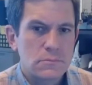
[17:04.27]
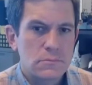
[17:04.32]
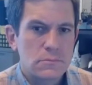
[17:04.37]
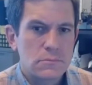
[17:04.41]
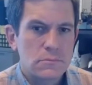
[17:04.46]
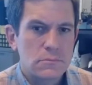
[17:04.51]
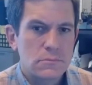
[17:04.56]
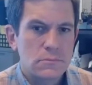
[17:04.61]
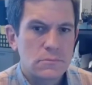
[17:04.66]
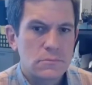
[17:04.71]

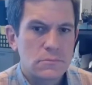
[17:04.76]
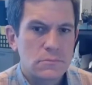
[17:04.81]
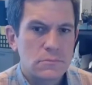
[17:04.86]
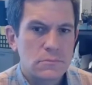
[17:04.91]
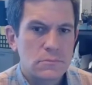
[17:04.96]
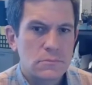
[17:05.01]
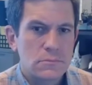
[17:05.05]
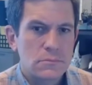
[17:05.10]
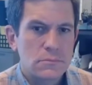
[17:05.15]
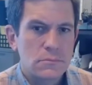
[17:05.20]

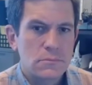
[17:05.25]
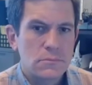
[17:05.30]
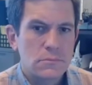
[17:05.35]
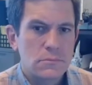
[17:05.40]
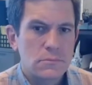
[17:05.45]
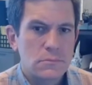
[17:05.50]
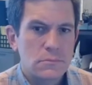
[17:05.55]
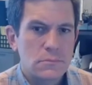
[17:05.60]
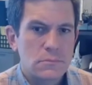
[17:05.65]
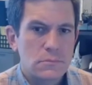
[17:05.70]

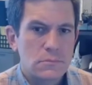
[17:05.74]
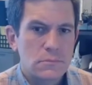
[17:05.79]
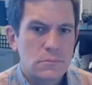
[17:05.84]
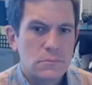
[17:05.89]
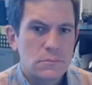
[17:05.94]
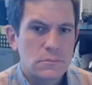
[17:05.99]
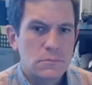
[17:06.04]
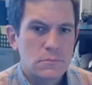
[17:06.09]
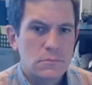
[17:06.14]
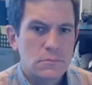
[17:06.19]

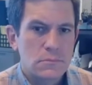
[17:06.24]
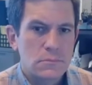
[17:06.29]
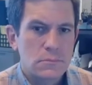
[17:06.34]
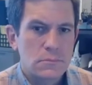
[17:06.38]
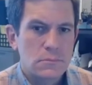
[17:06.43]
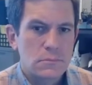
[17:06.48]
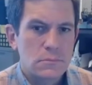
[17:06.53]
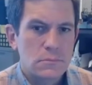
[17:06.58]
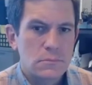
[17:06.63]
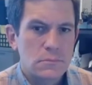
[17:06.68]

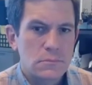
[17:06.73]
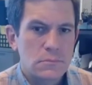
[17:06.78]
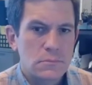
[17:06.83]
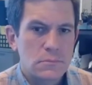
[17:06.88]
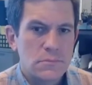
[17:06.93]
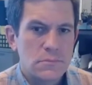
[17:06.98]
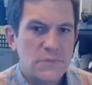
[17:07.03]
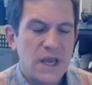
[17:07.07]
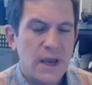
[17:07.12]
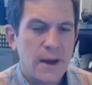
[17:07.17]

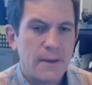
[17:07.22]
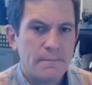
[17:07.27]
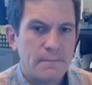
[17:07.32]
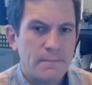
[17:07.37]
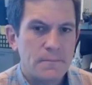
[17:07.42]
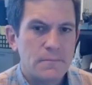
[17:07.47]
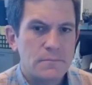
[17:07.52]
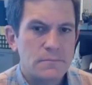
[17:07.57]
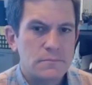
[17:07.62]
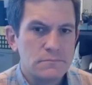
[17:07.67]

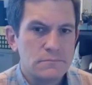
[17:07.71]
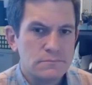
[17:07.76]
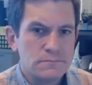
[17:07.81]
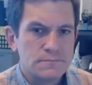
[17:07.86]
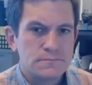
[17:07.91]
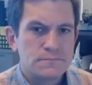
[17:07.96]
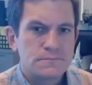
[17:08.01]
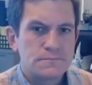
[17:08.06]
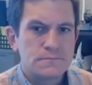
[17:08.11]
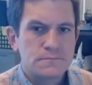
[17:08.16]

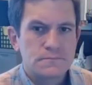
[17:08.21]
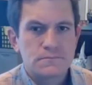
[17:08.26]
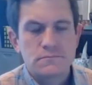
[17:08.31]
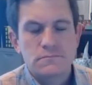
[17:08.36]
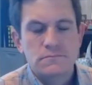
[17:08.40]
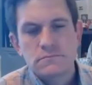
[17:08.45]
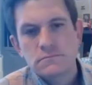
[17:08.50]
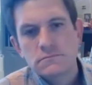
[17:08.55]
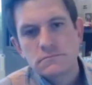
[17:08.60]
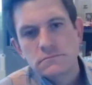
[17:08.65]

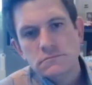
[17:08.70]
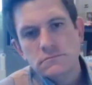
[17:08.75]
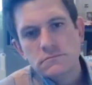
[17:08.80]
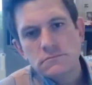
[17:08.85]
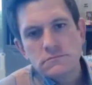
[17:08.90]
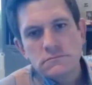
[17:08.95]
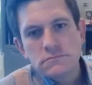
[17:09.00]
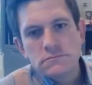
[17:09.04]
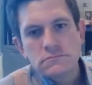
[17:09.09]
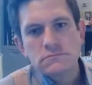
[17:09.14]

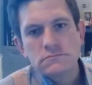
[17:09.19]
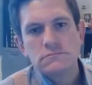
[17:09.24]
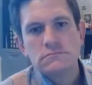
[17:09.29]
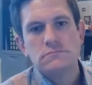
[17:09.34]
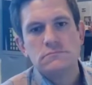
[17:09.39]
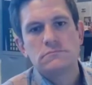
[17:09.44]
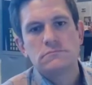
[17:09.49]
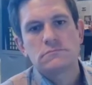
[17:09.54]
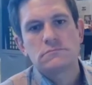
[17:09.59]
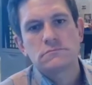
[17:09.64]

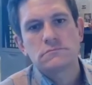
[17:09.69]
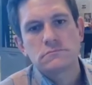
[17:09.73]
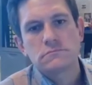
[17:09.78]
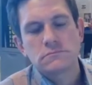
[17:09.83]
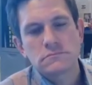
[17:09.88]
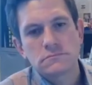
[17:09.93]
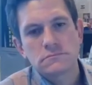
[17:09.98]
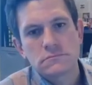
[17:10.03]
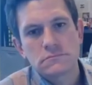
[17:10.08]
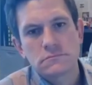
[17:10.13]

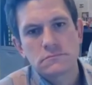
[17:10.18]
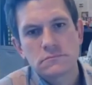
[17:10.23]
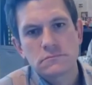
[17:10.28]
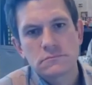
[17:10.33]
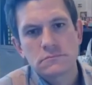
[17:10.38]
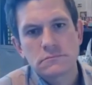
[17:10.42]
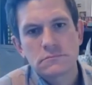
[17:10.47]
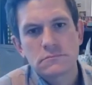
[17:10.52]
(not speaking)